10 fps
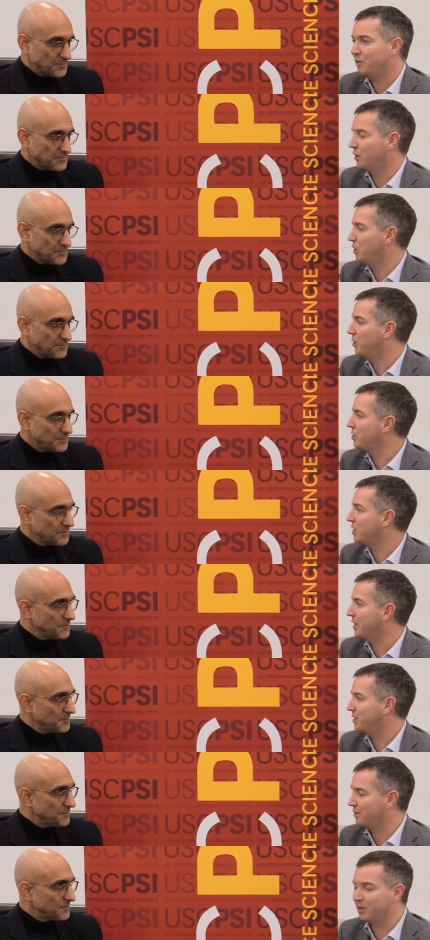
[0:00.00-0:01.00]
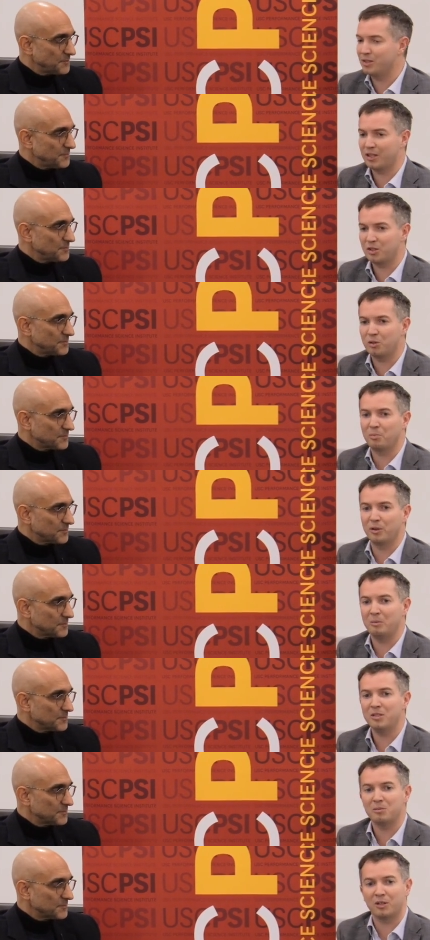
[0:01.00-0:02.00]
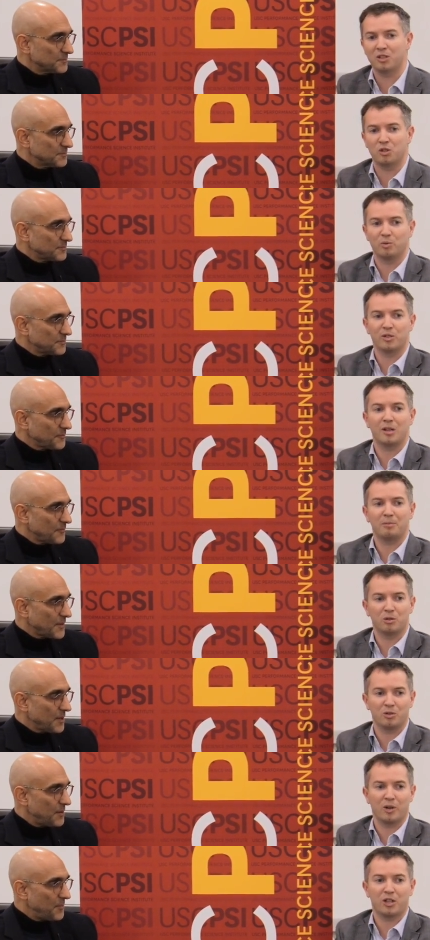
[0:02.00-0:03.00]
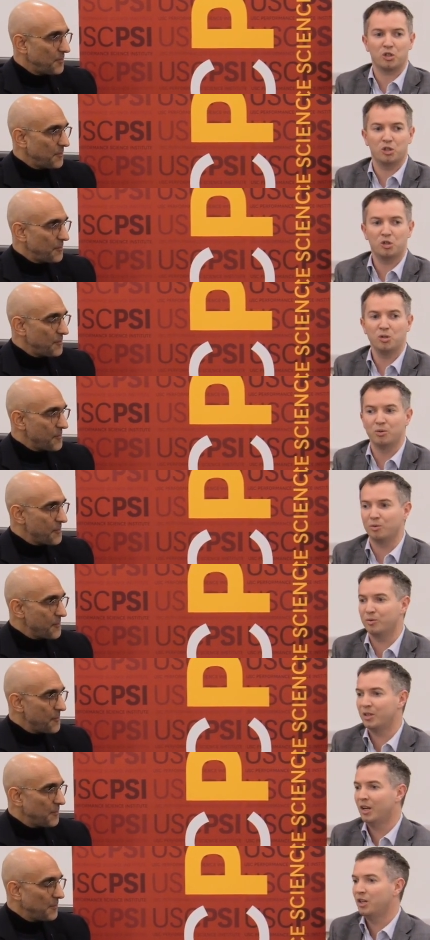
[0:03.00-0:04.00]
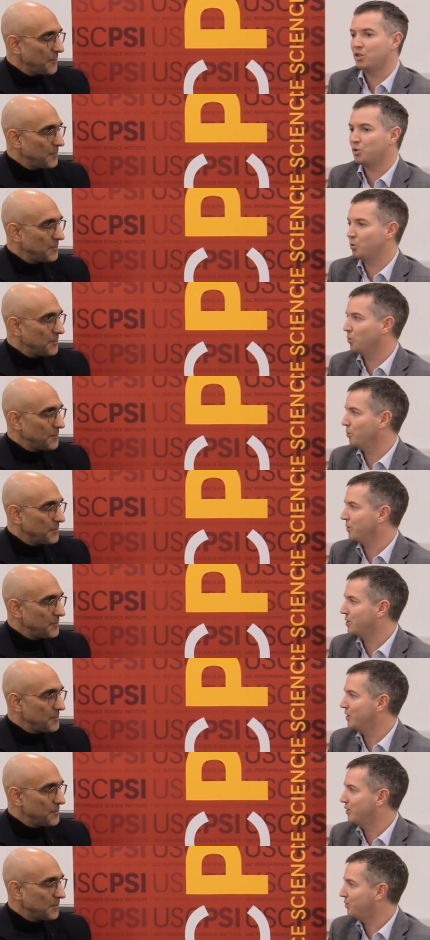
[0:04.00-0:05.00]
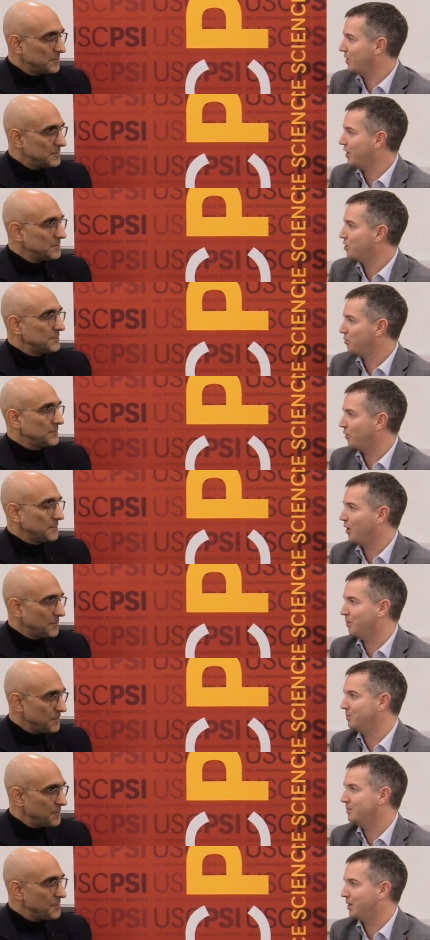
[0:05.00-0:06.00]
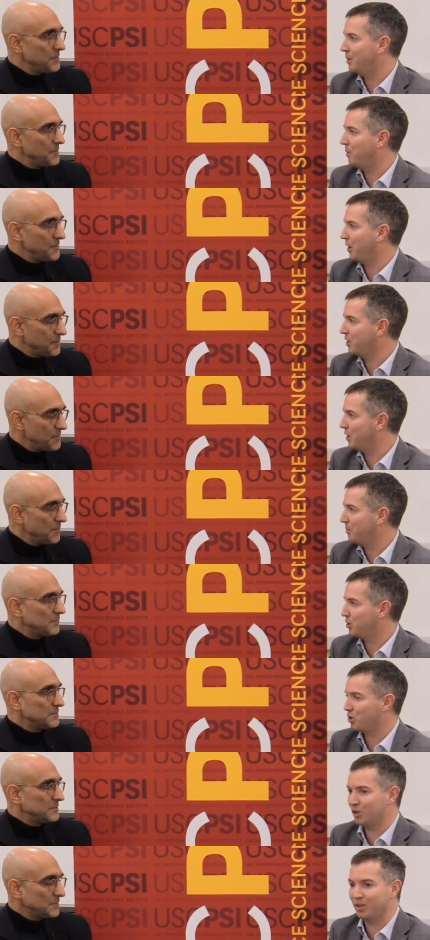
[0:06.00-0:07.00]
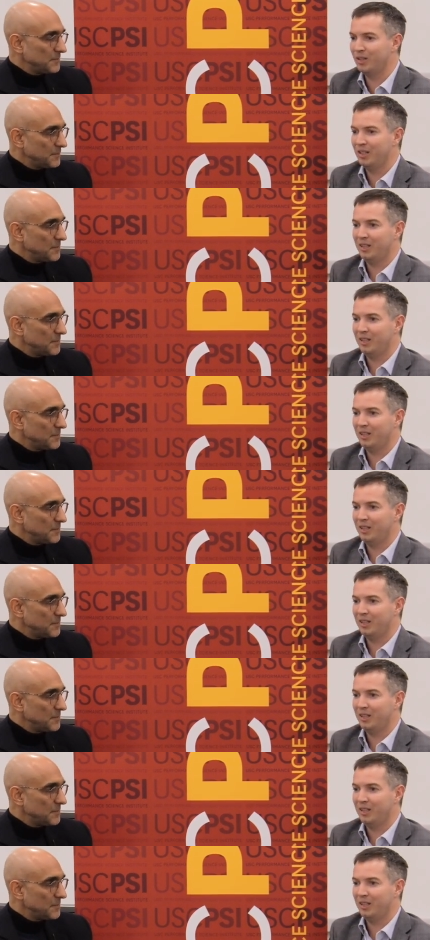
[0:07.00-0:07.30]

Speaker 1: even the neuroscience of it is actually pretty amazing, because your receptors are actually tuned to receive touch from a body temperature.